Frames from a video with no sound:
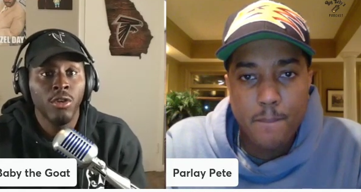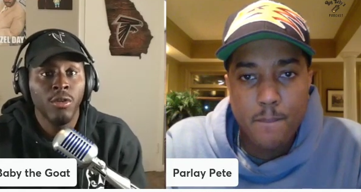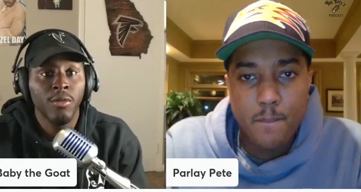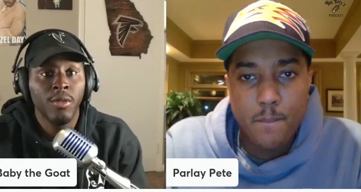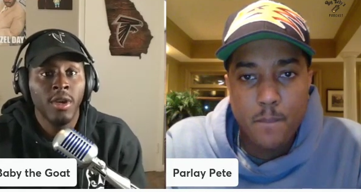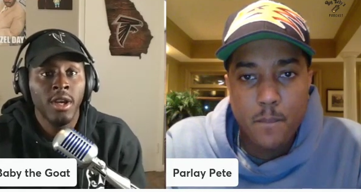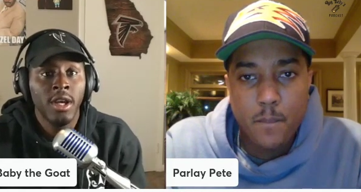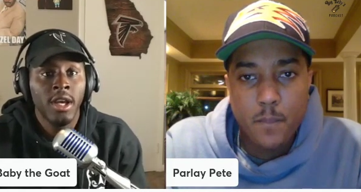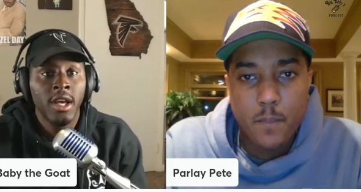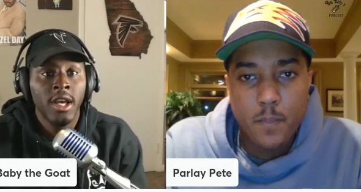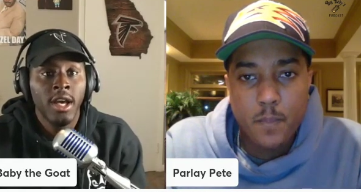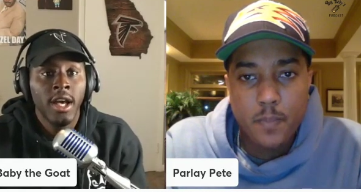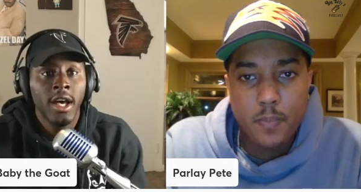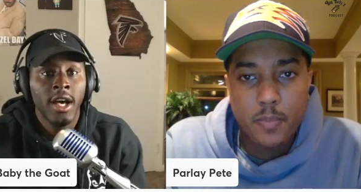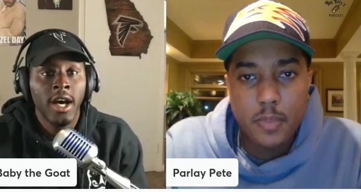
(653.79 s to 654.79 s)
Speaker 1: year,
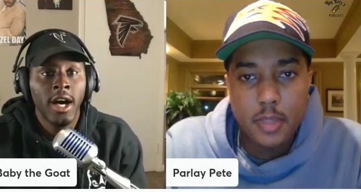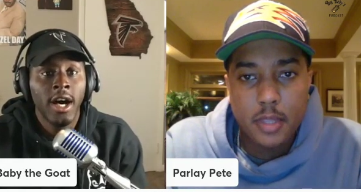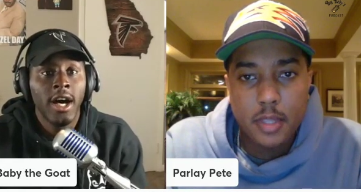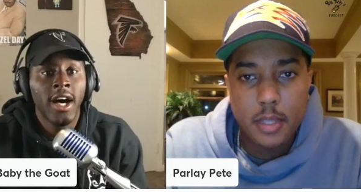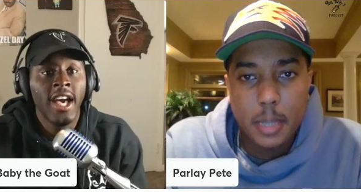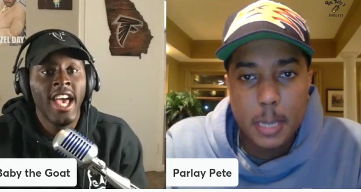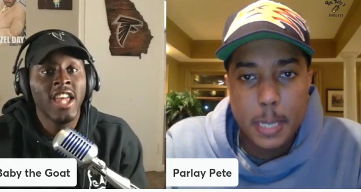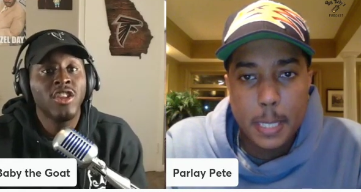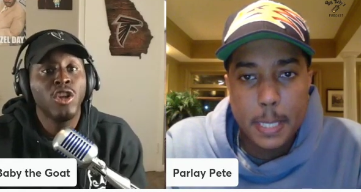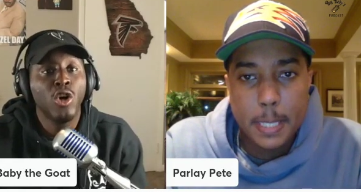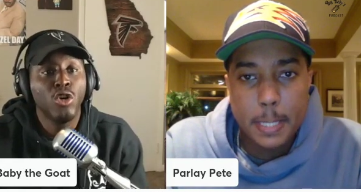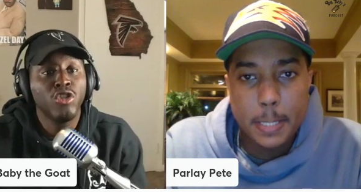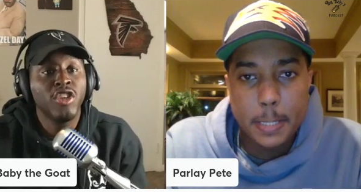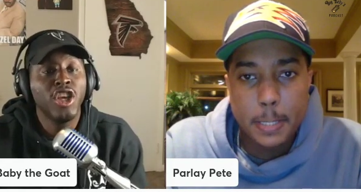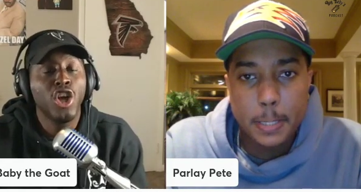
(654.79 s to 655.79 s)
uh,
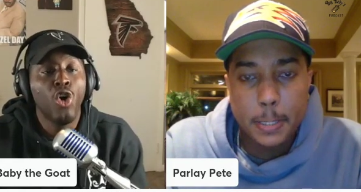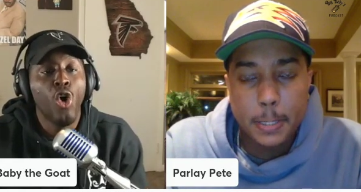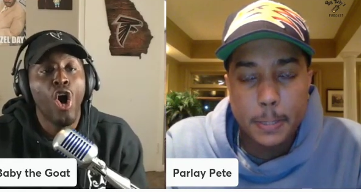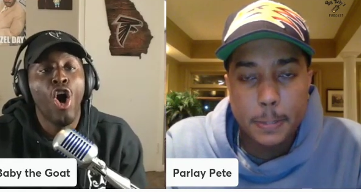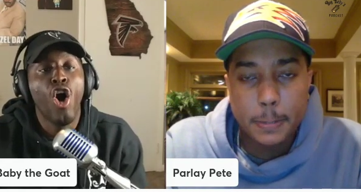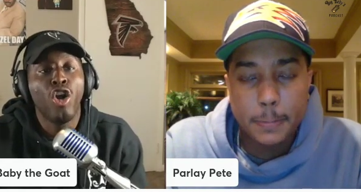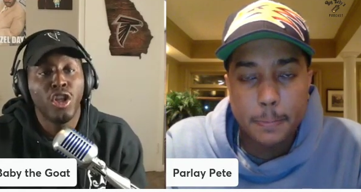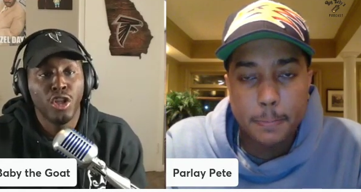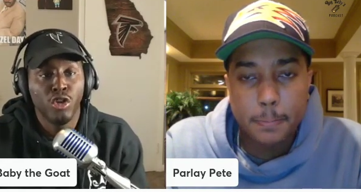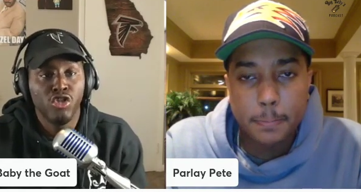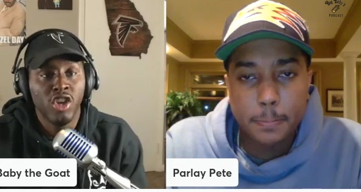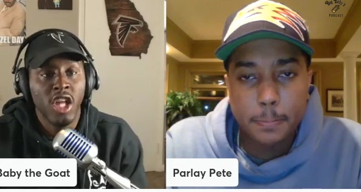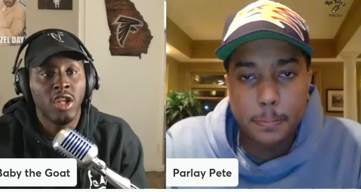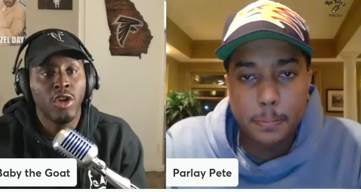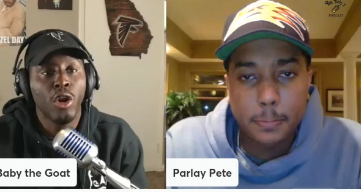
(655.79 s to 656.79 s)
as long as they go all
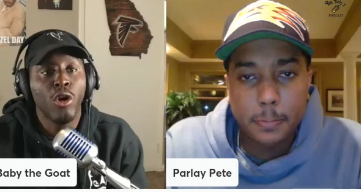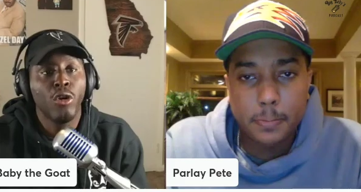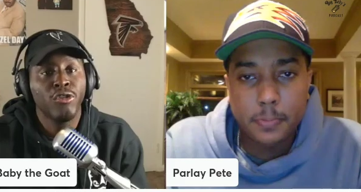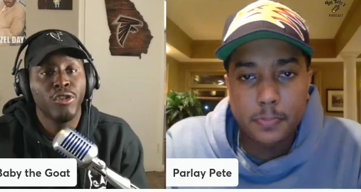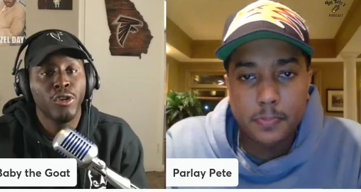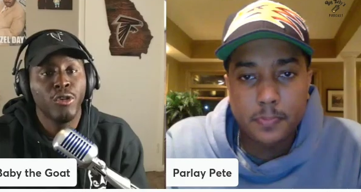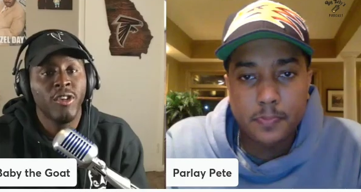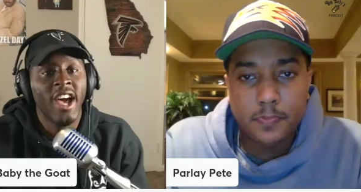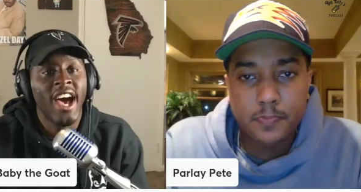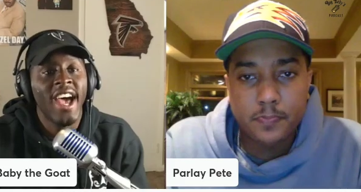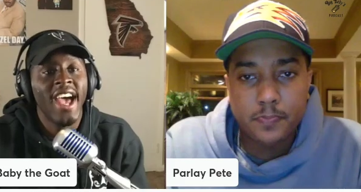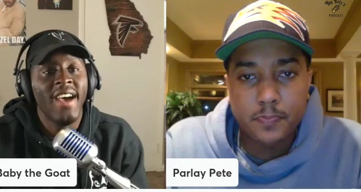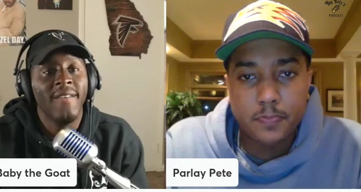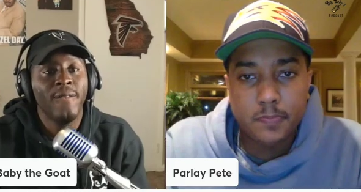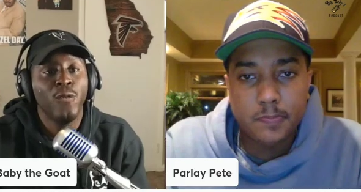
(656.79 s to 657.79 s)
in on Jalen Hurts and they're
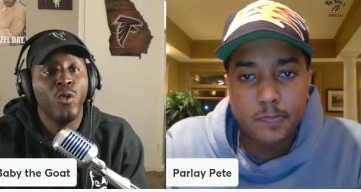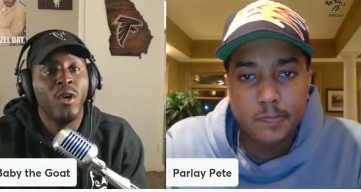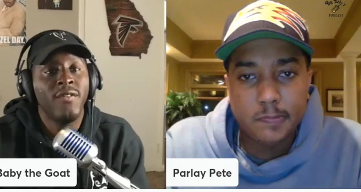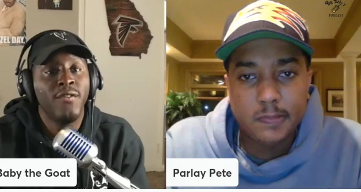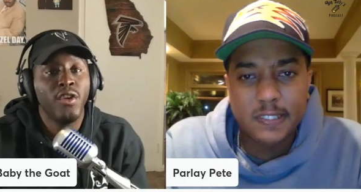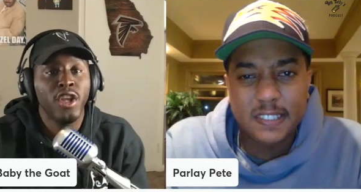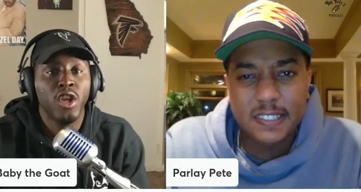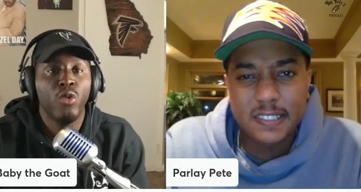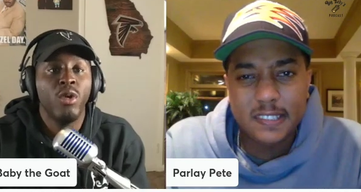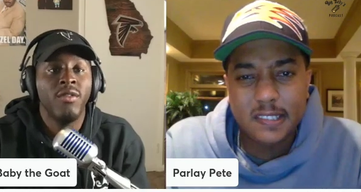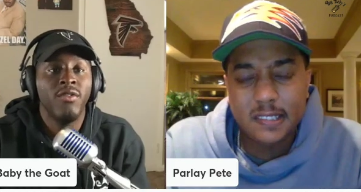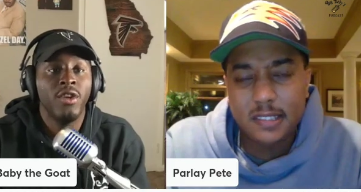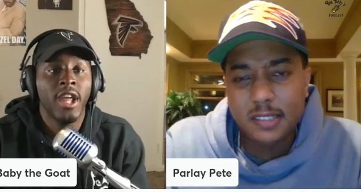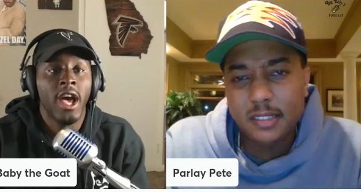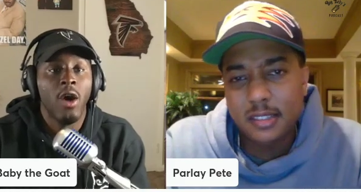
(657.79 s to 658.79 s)
not one foot
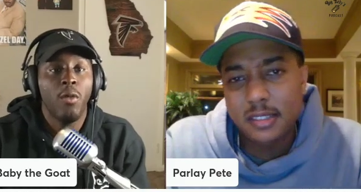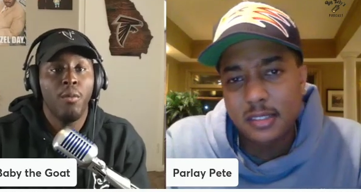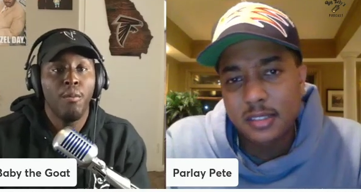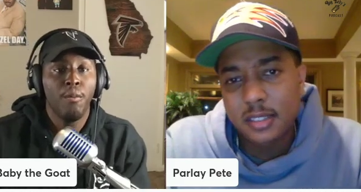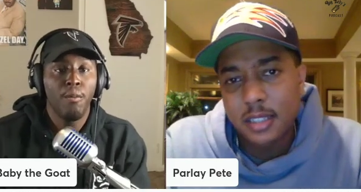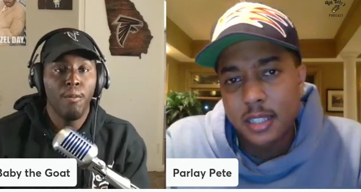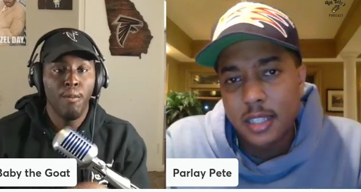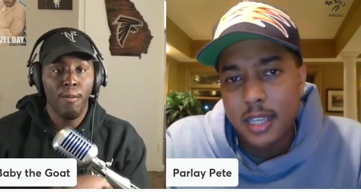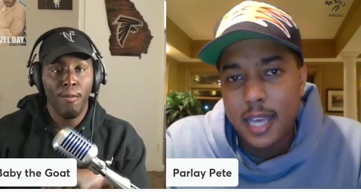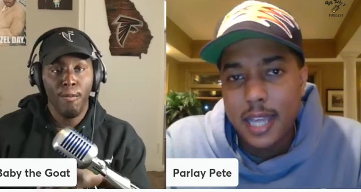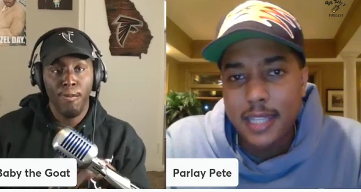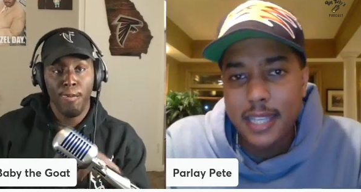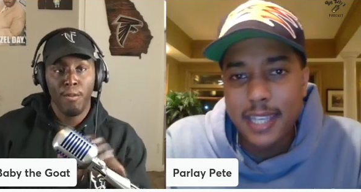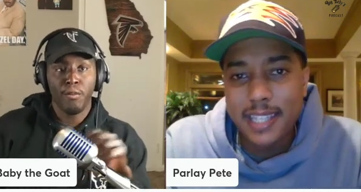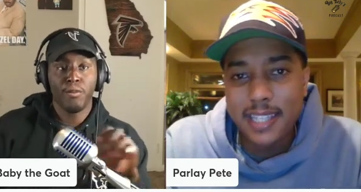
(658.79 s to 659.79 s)
in, one foot out.
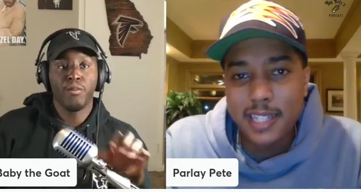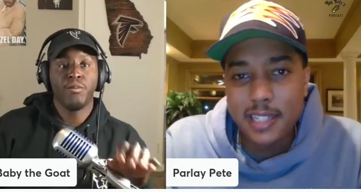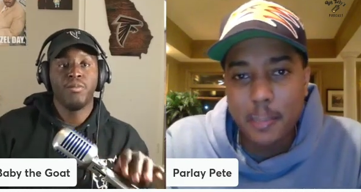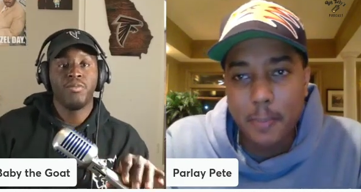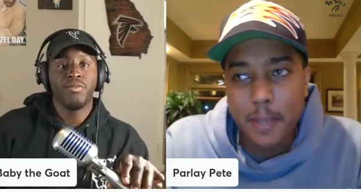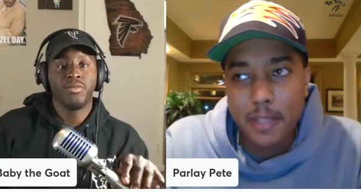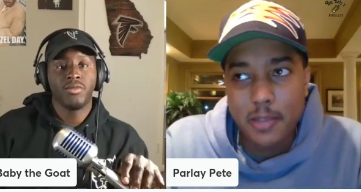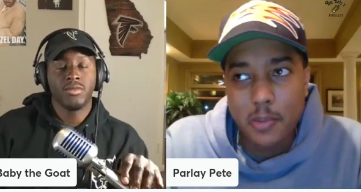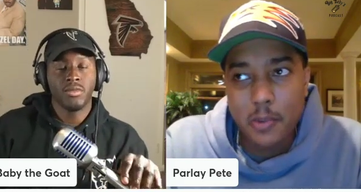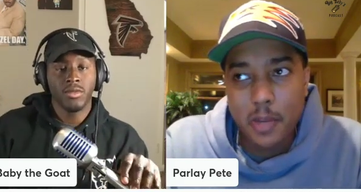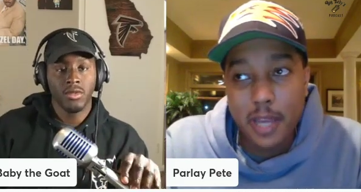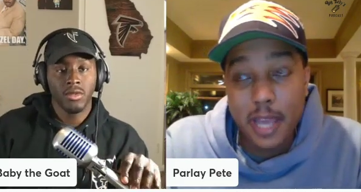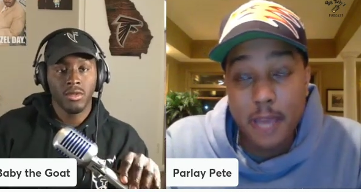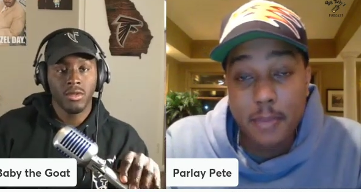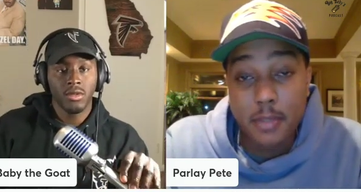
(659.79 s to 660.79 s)
Speaker 2: I think it just depends
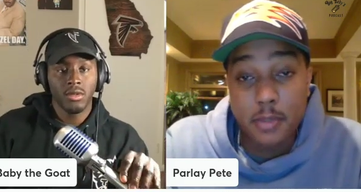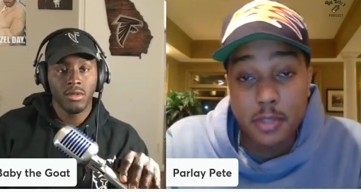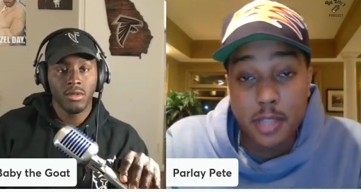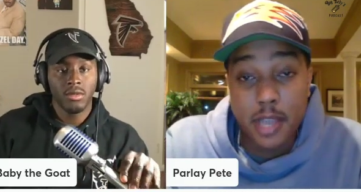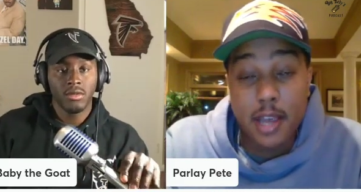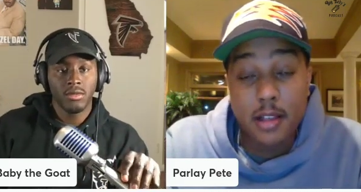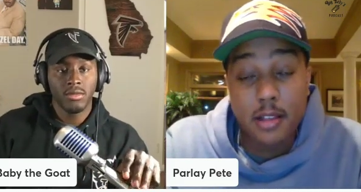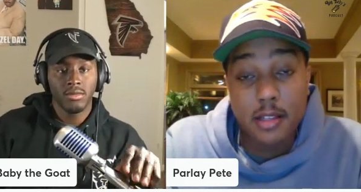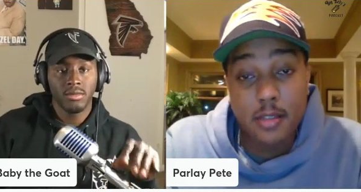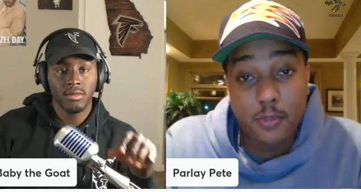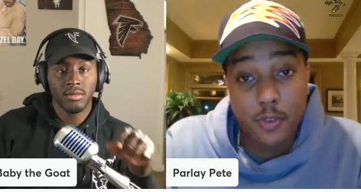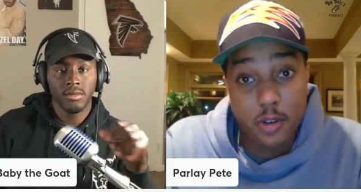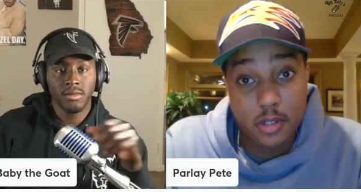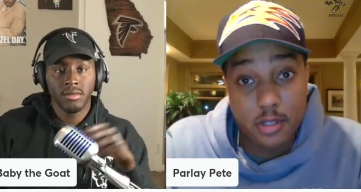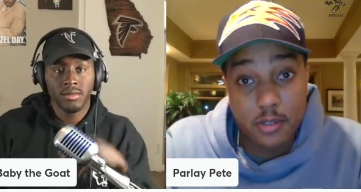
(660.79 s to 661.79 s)
on what happens with
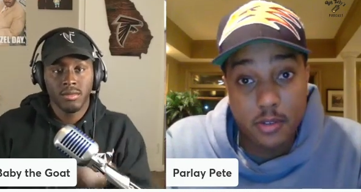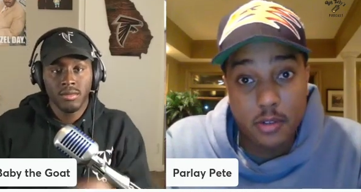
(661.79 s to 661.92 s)
Dallas. First of